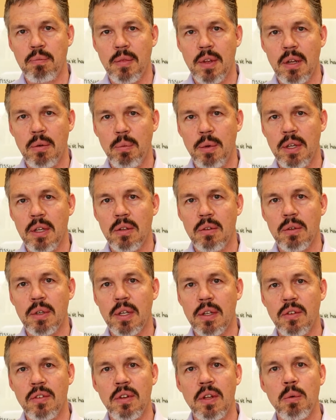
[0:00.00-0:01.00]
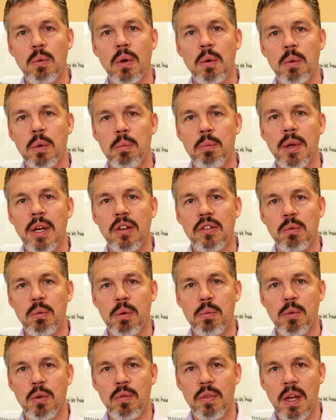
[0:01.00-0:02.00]
and we can look and see what would best
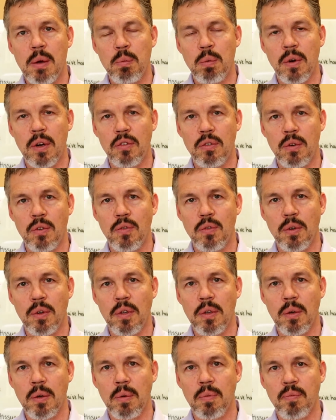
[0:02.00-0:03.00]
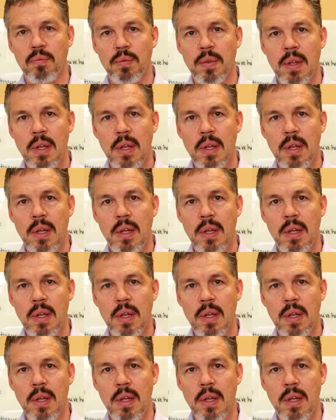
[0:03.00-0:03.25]
remove that pressure for you.